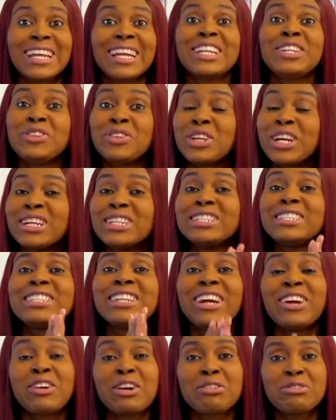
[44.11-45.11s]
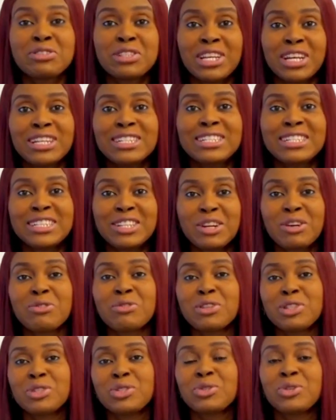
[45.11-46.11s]
Then you can thereafter
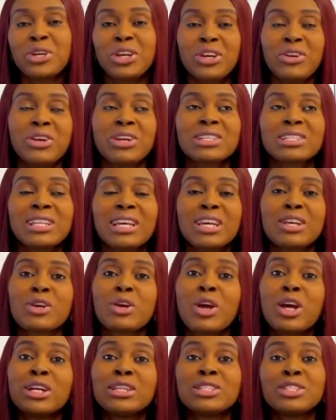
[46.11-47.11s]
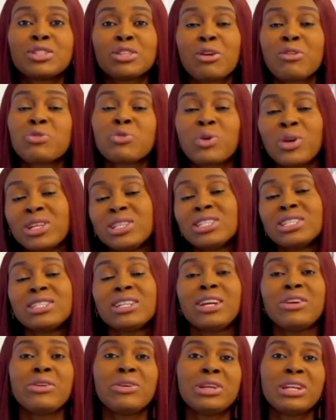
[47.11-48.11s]
delve into areas like software
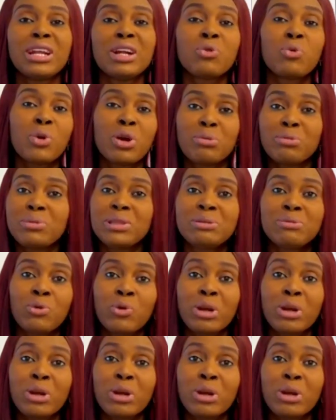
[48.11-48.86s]
engineering and web